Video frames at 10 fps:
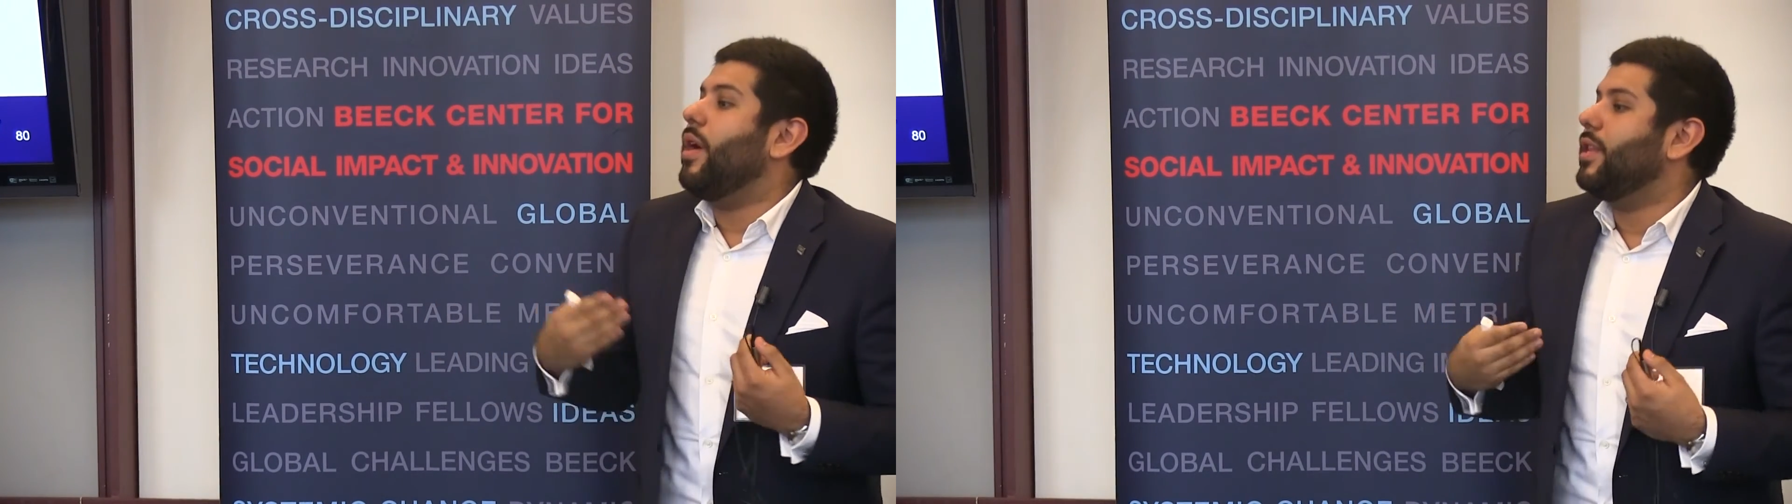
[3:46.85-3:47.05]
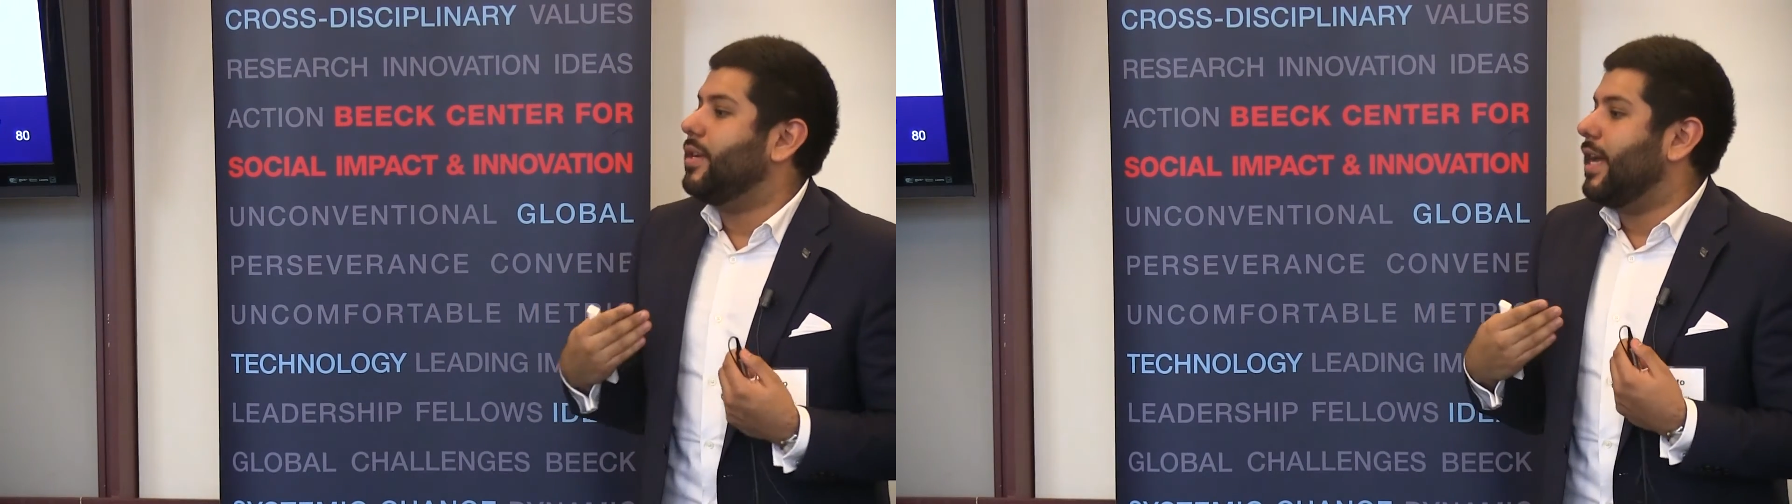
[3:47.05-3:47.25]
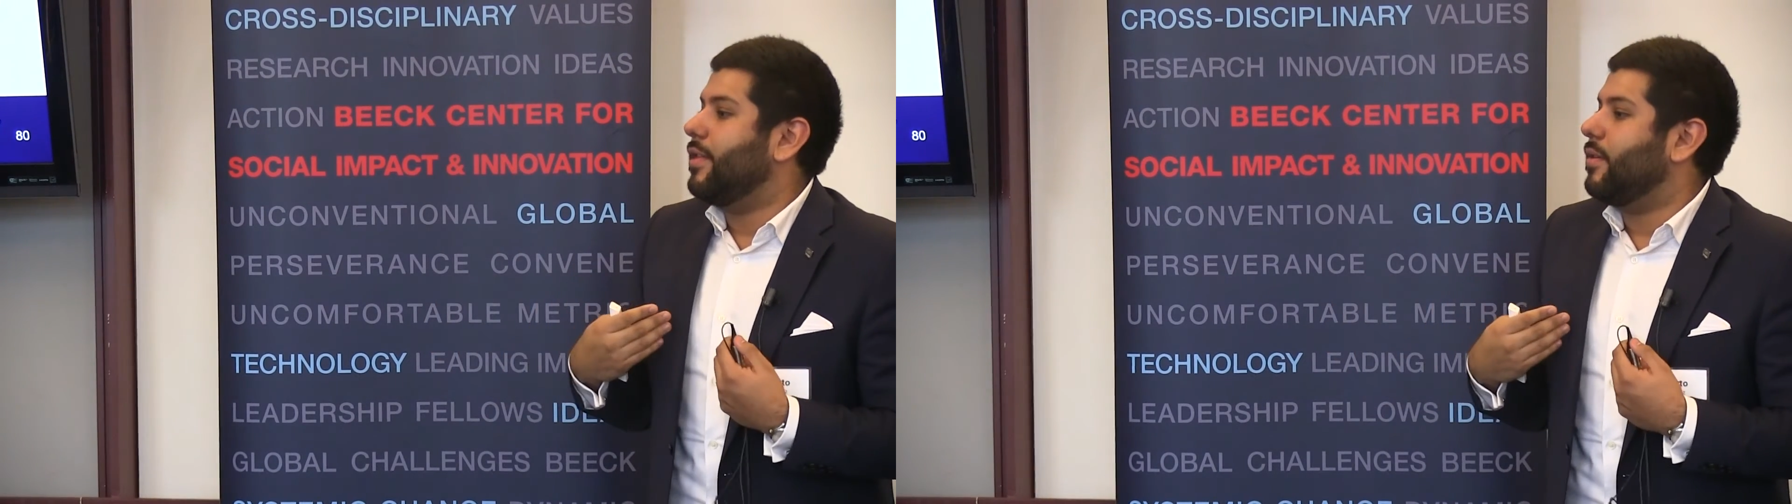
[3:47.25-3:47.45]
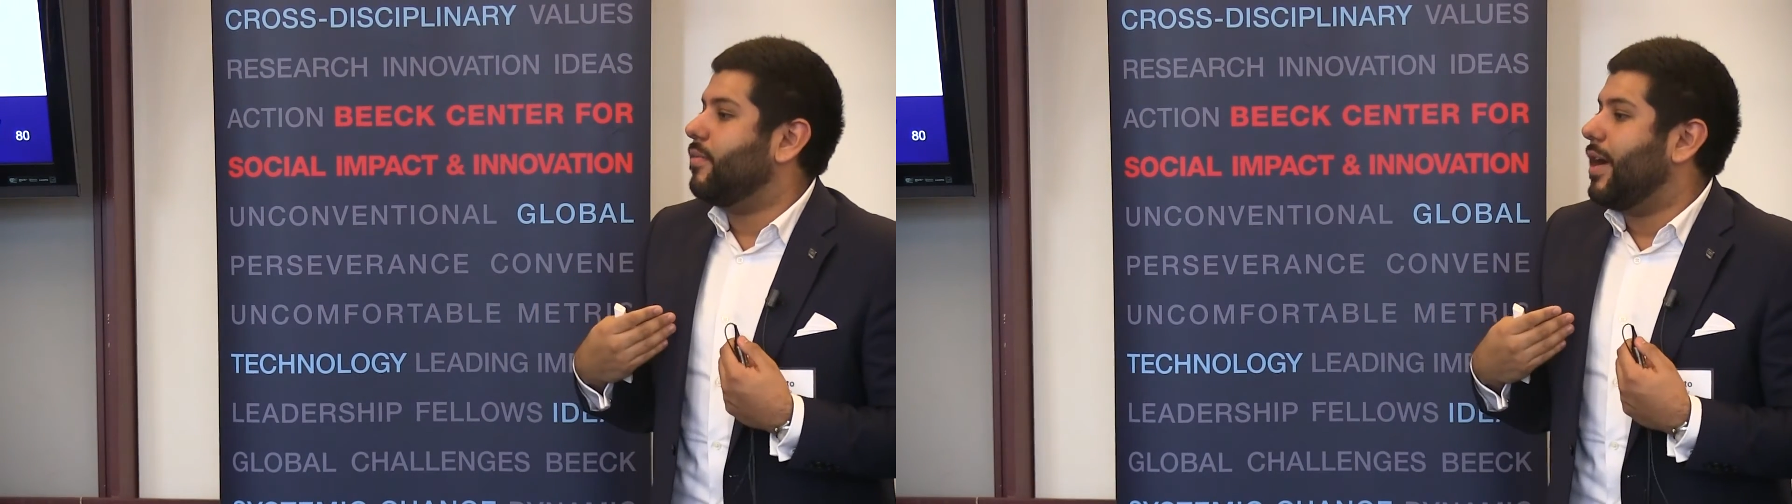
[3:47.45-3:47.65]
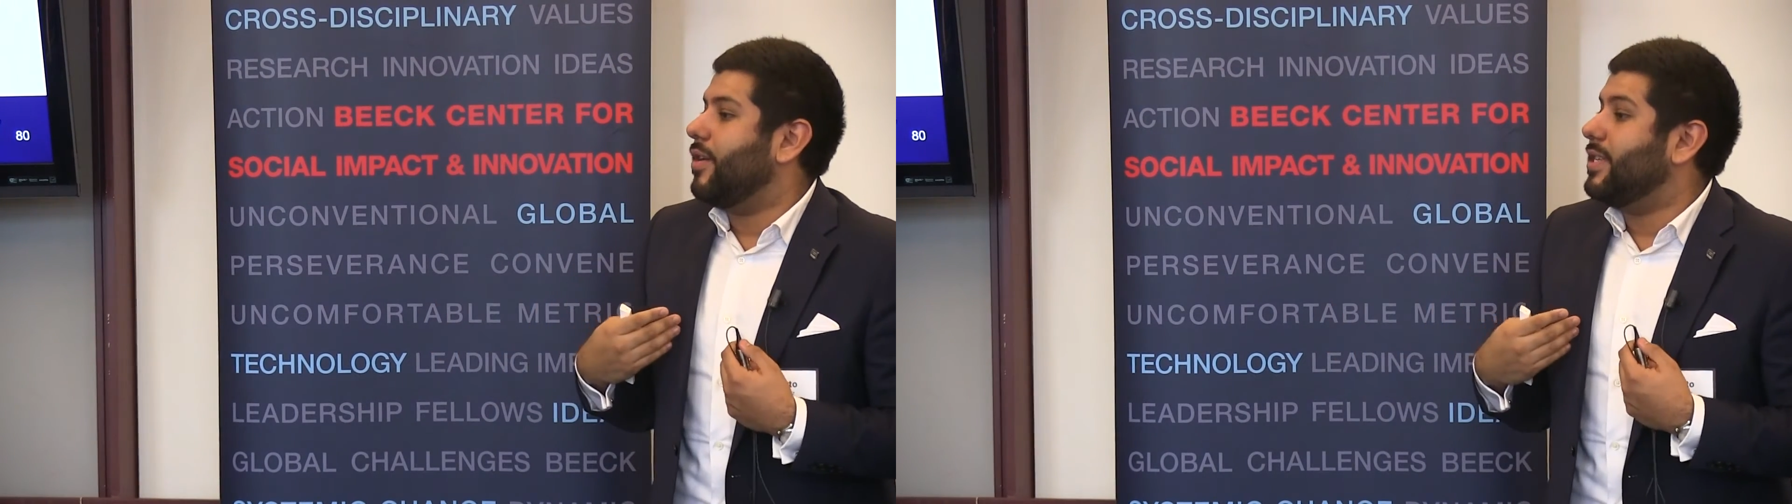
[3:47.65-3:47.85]
wanted to get their
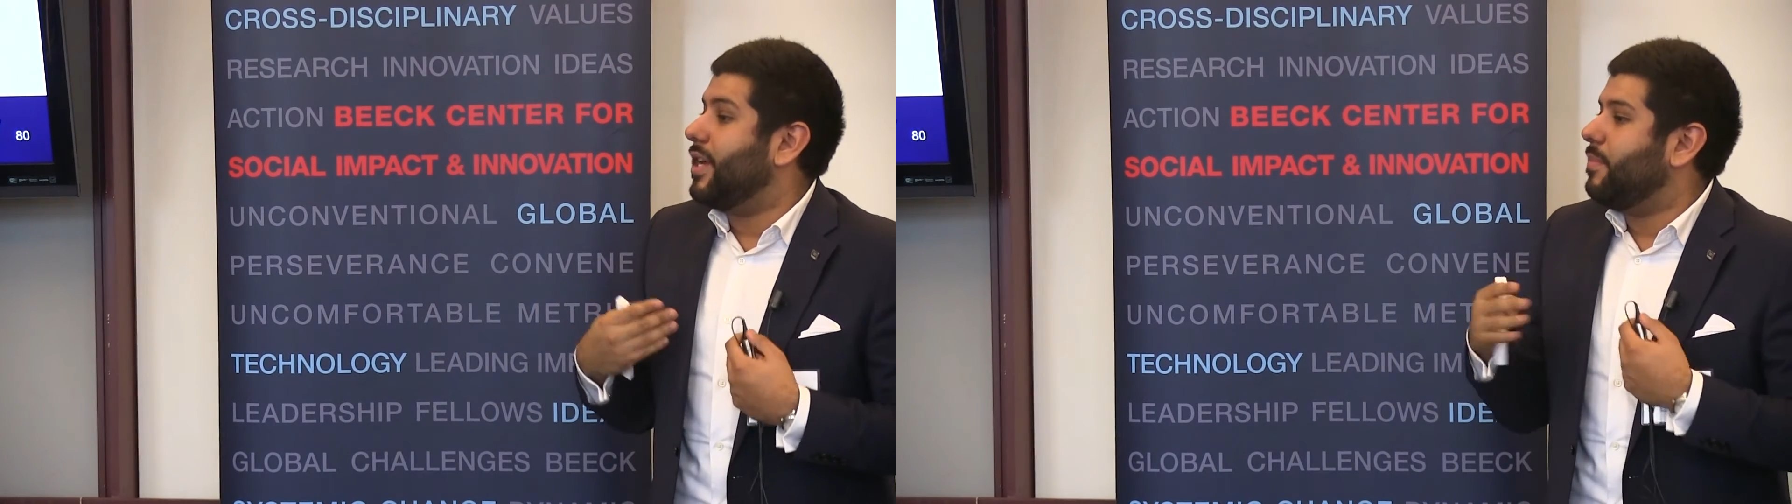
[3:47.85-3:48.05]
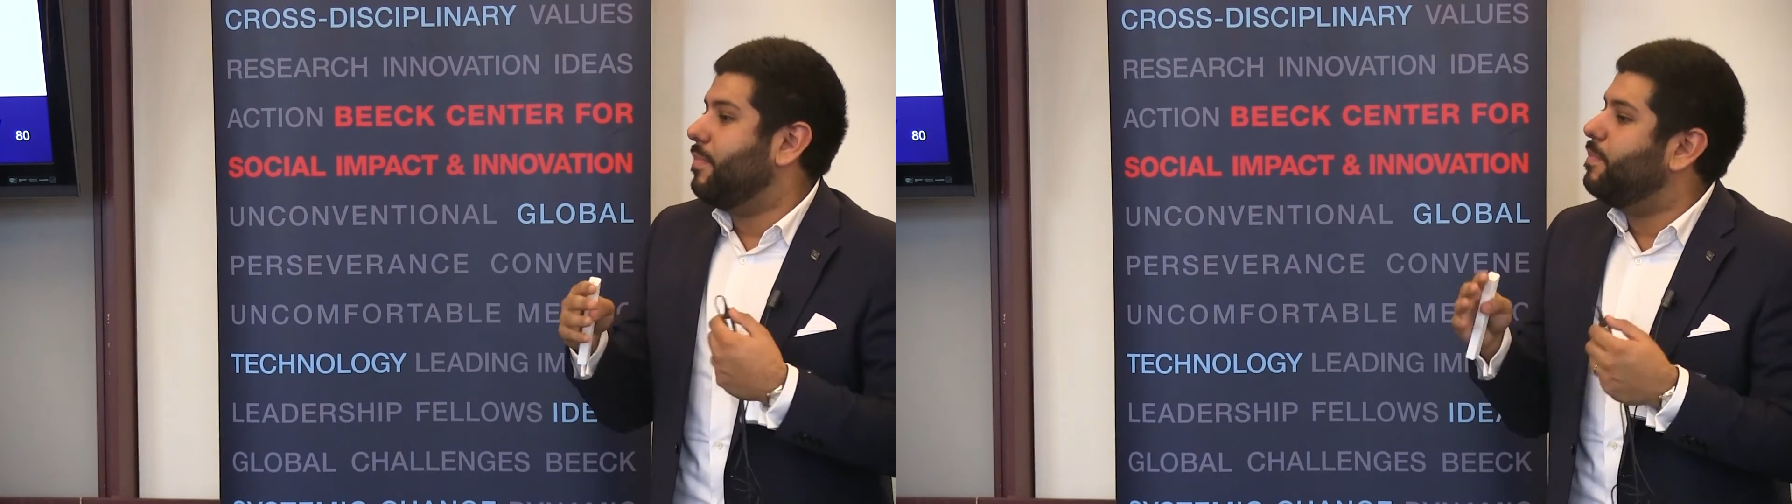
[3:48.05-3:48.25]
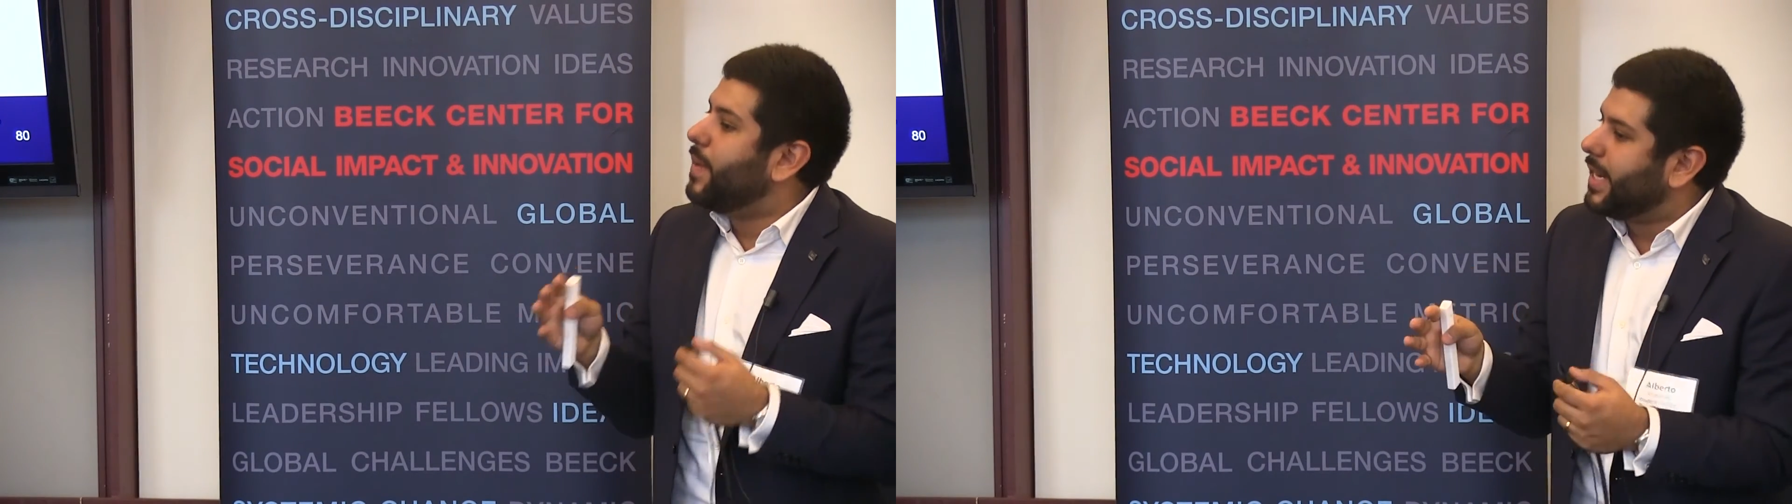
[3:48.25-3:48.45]
records up,